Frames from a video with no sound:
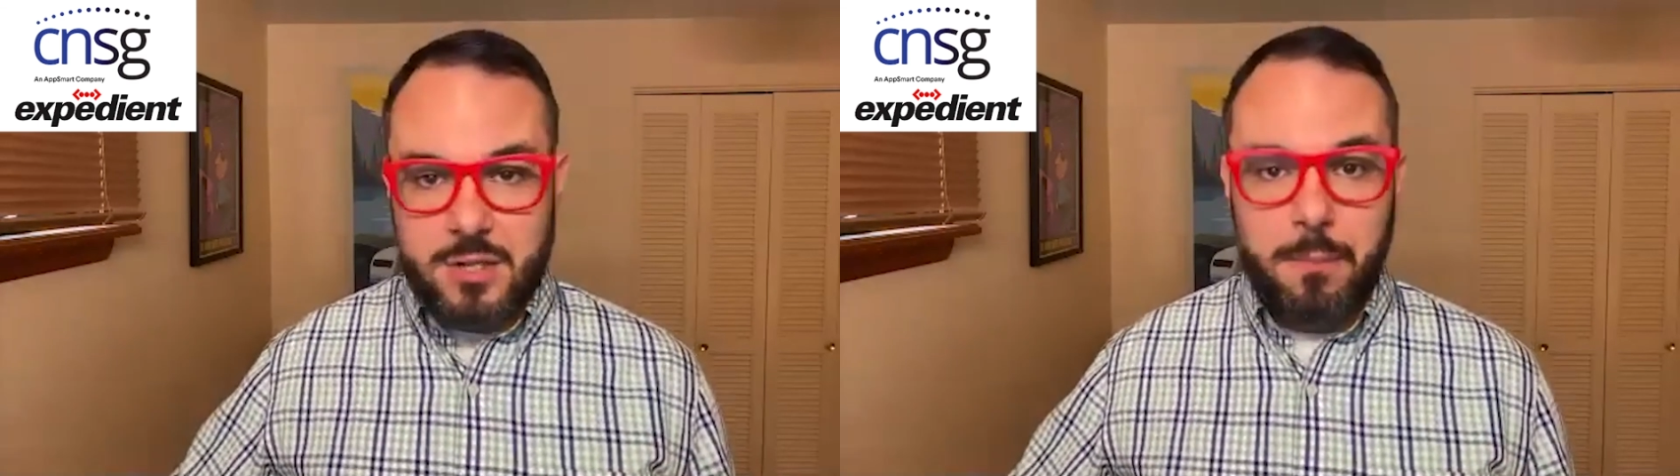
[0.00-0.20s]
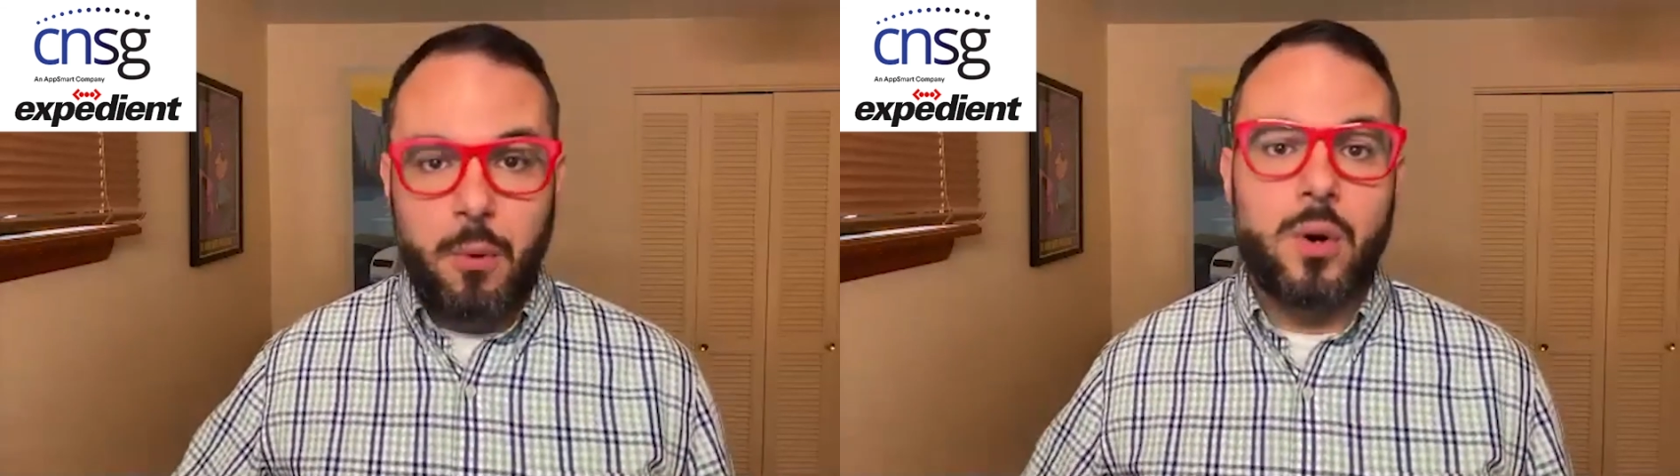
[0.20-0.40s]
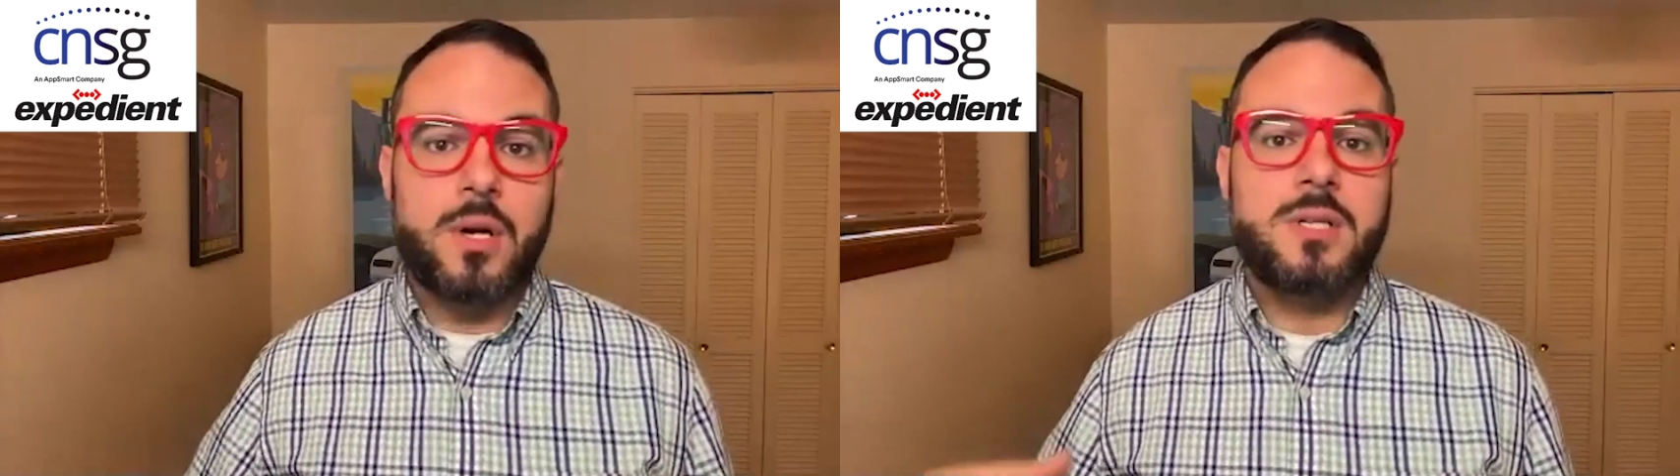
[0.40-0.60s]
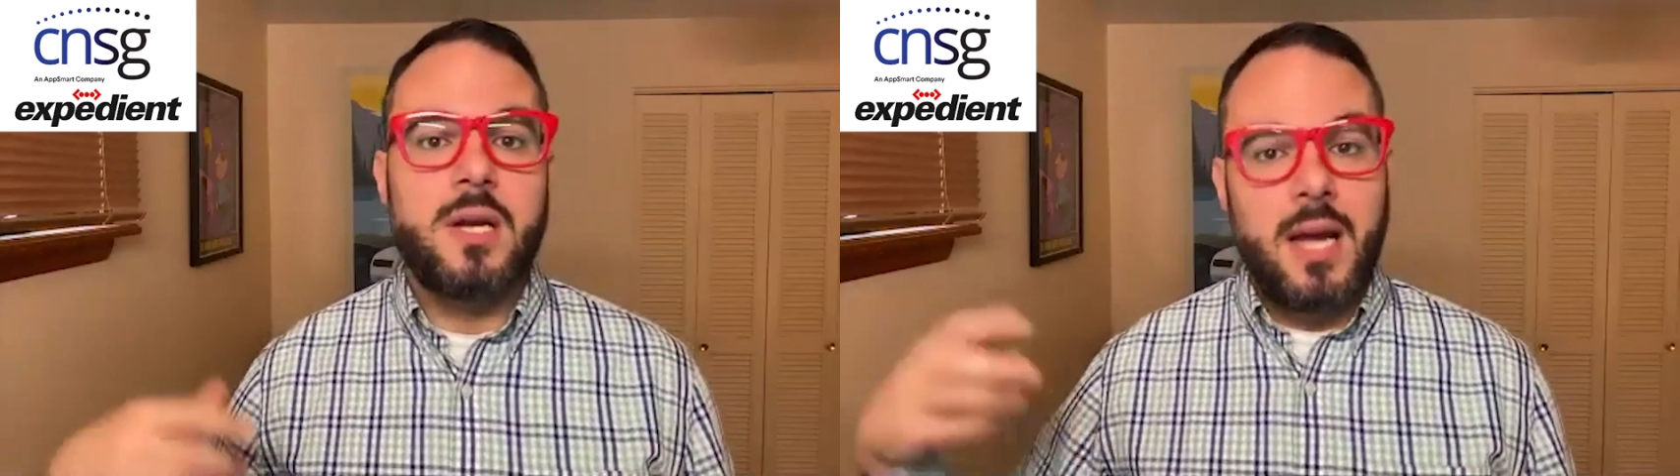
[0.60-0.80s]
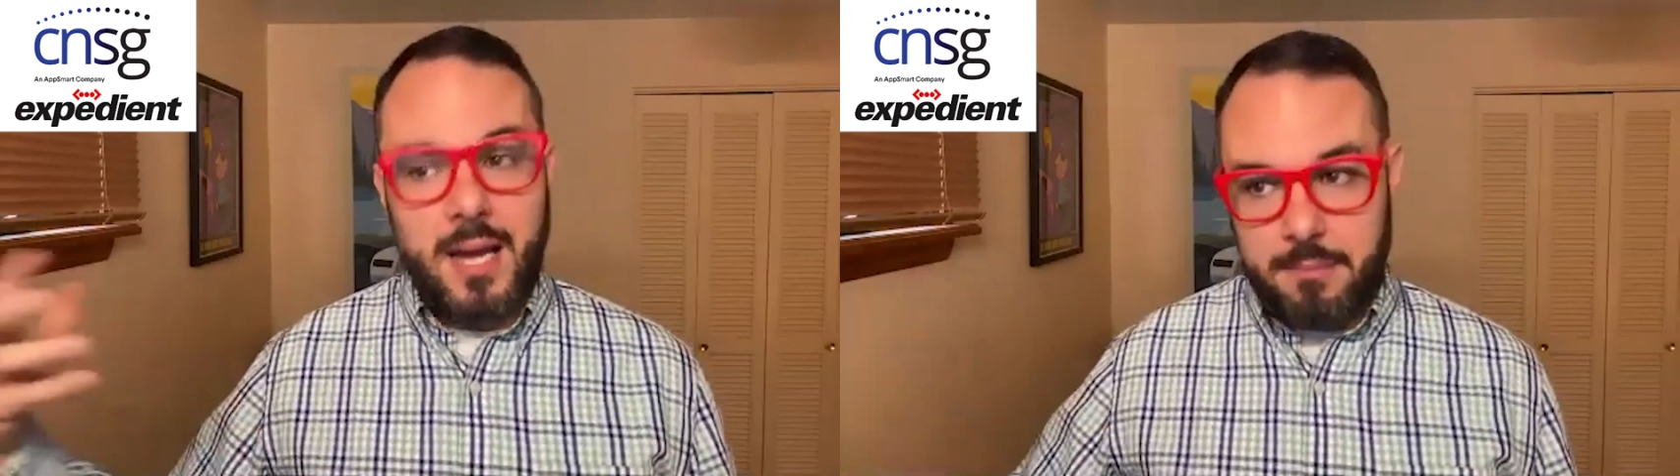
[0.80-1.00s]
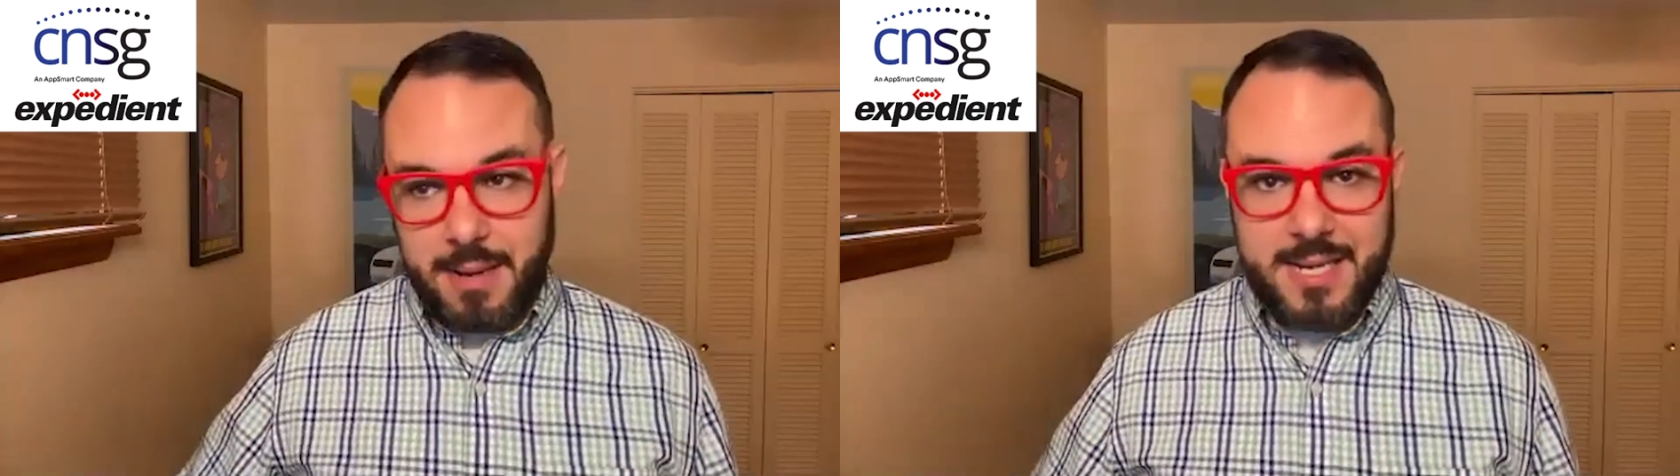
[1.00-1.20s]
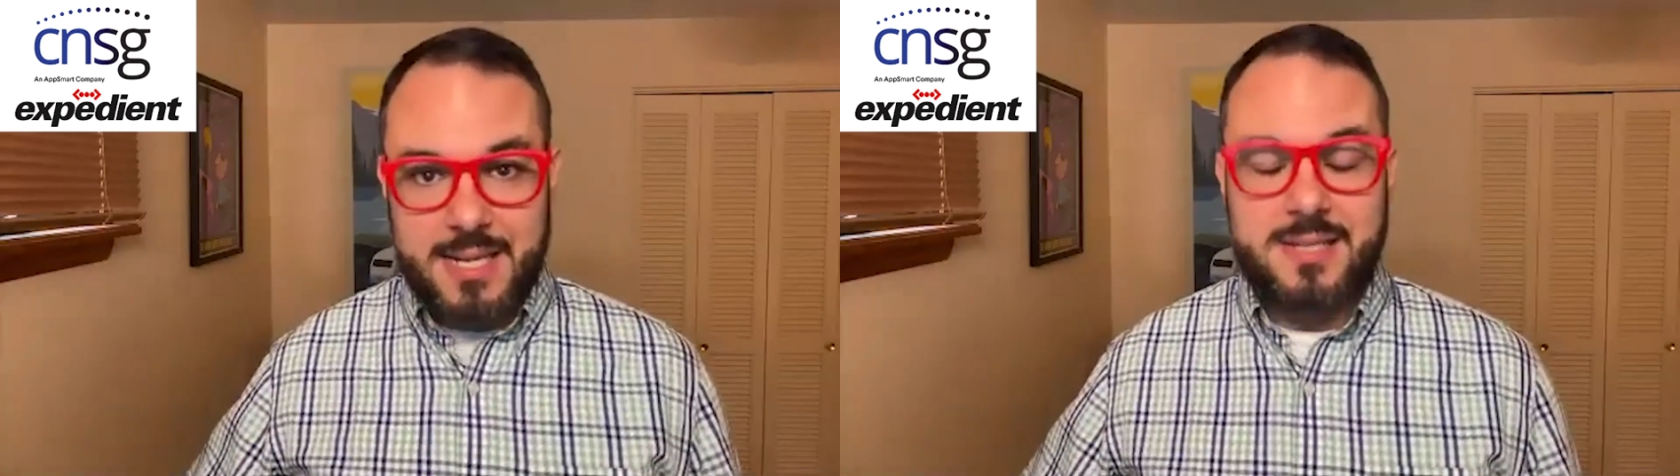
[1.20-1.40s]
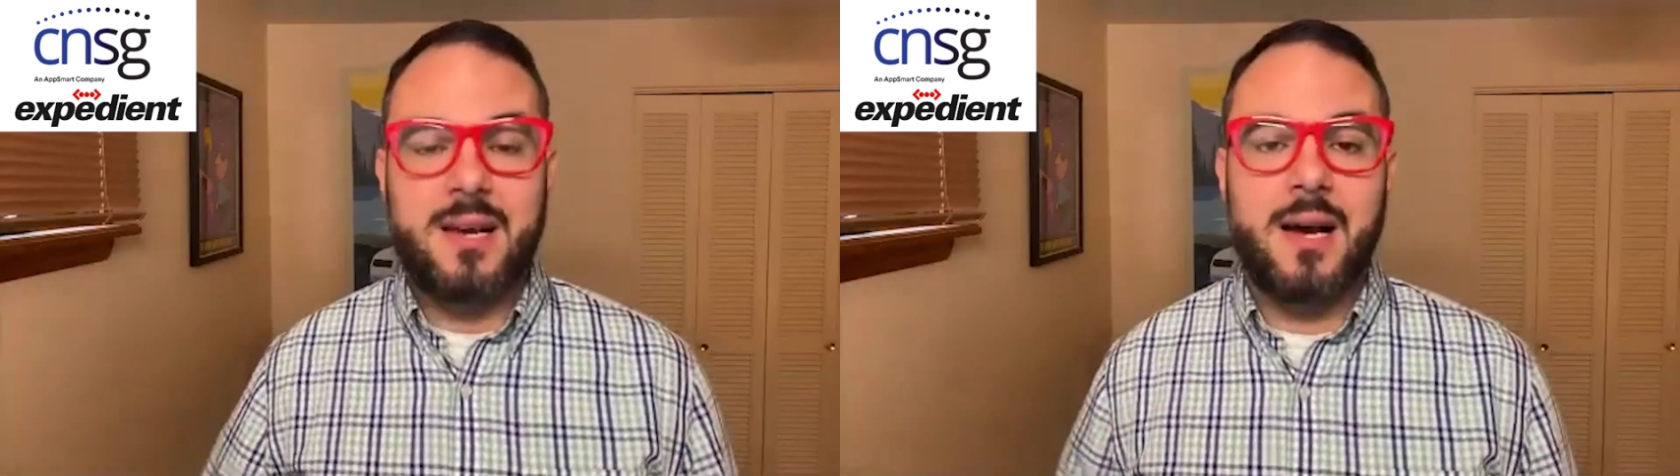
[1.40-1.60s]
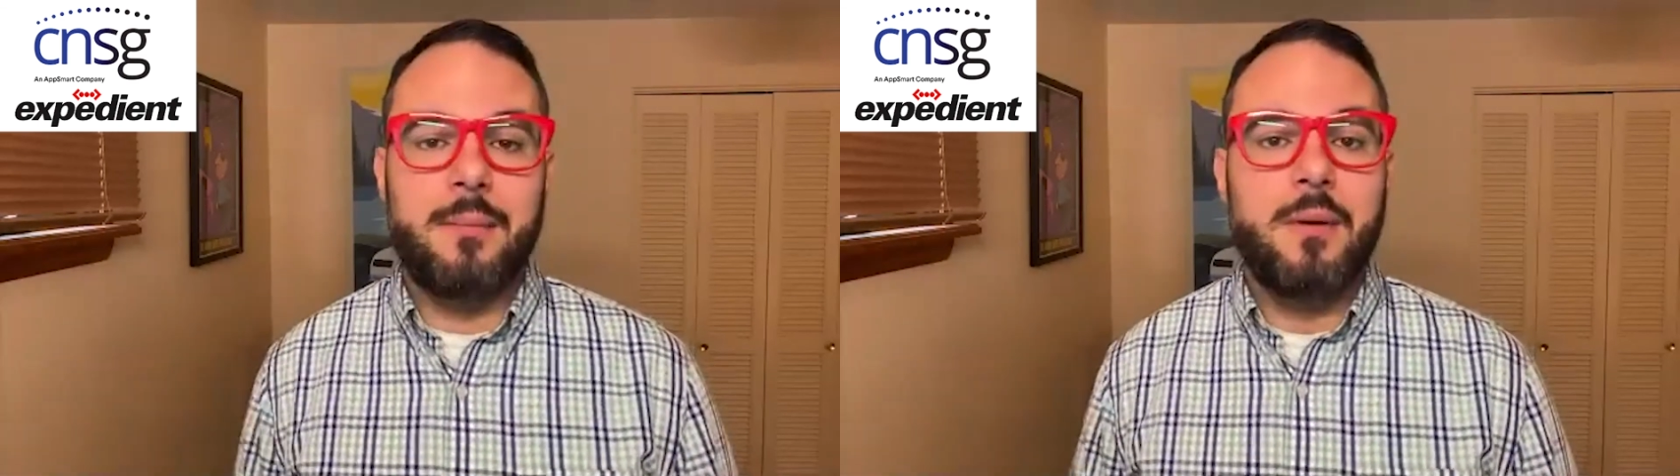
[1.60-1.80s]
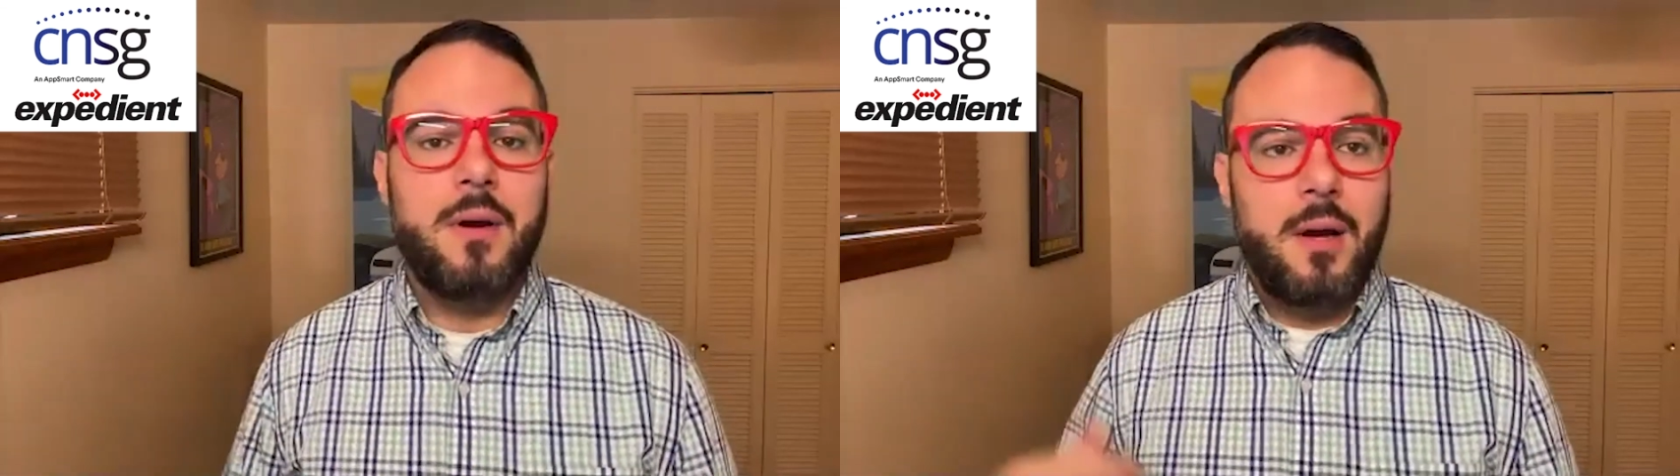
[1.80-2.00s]
support and maintenance
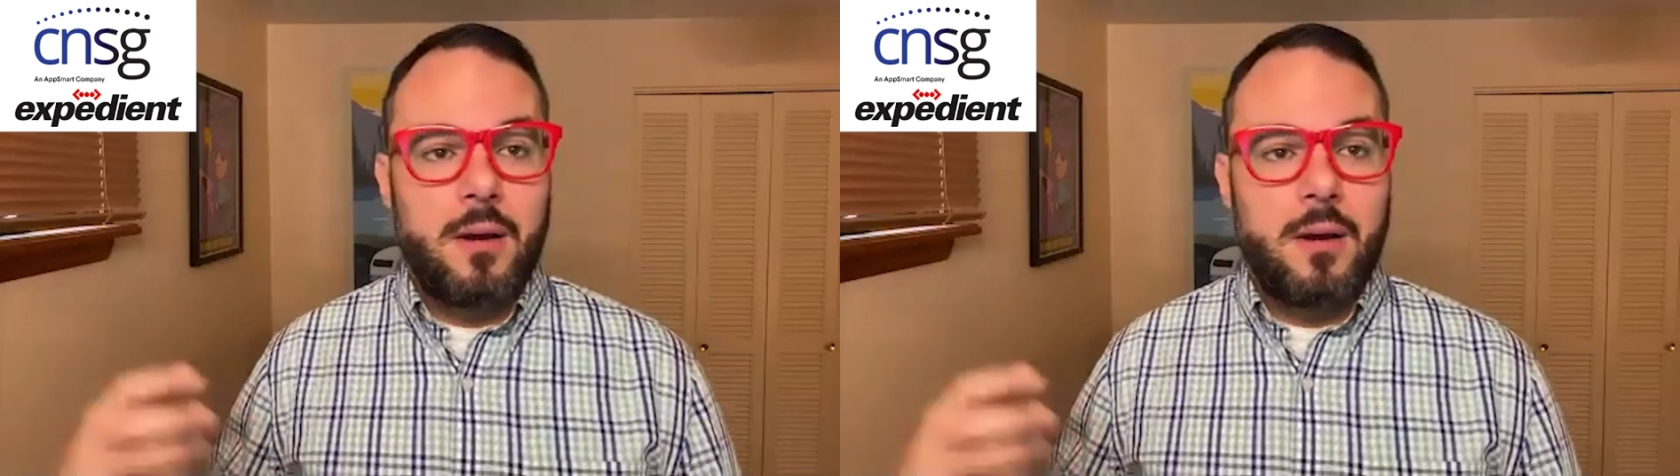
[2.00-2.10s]
time.